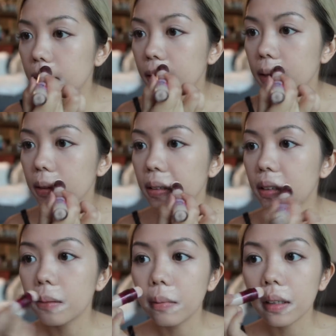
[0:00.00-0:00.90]
This is
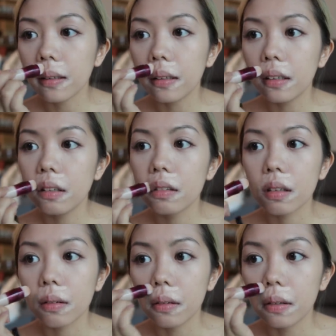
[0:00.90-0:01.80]
gonna make your lips
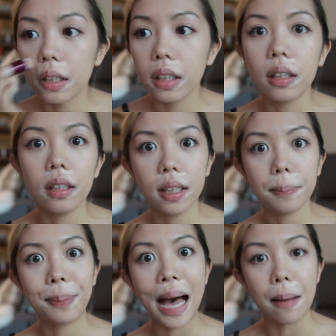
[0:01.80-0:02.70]
really
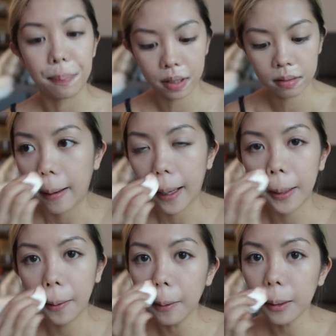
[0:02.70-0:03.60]
pop. I
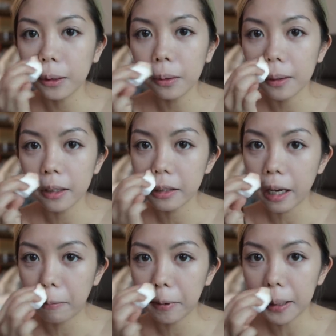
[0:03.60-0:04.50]
don't do this
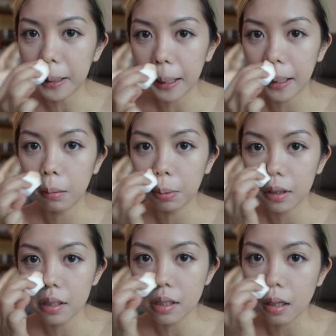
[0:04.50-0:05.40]
every day
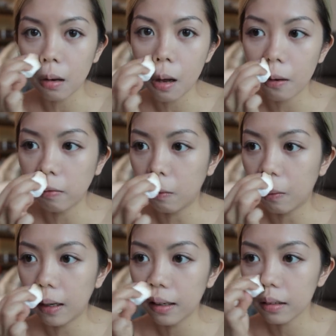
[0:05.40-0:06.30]
because it's a lot of
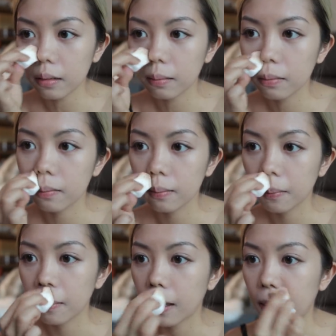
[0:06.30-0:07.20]
work.
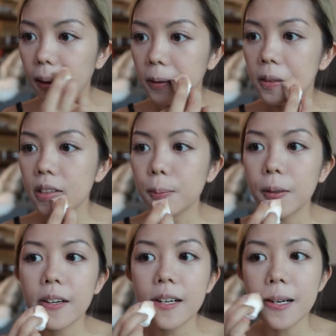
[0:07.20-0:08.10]
I like to just
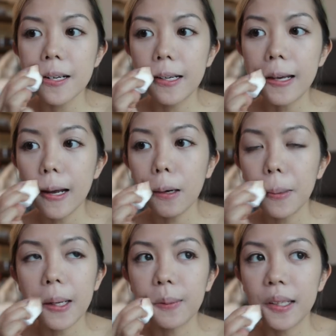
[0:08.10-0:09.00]
put on a little
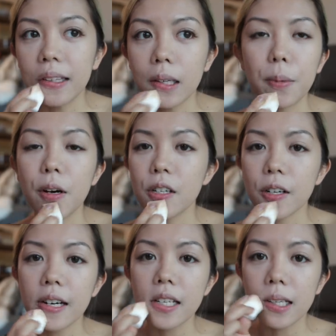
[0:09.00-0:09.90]
bit of tinted
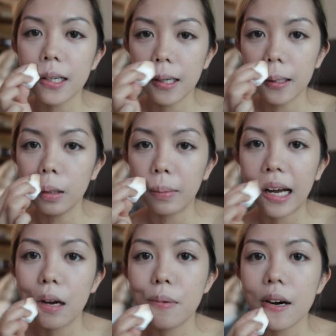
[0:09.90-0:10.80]
moisturizer, do my
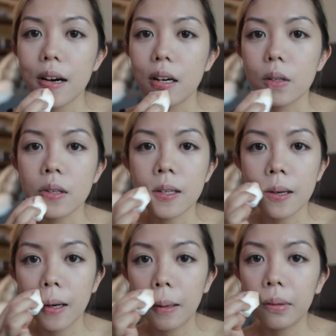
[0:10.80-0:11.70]
eyebrows,
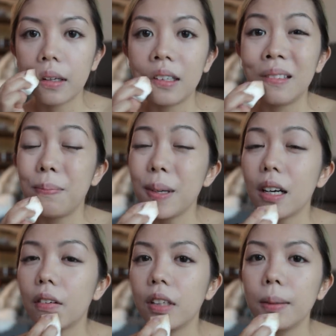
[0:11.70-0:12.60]
put a bit
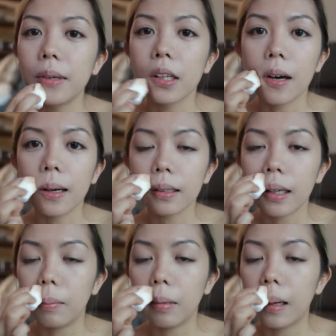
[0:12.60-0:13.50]
of lip gloss,
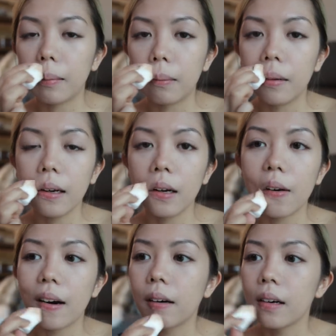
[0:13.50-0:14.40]
and bam, I'm ready to
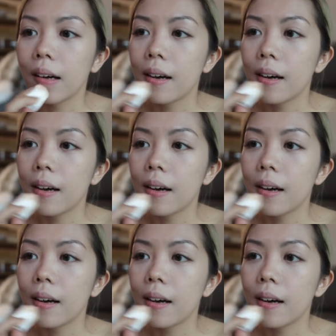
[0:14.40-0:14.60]
go out.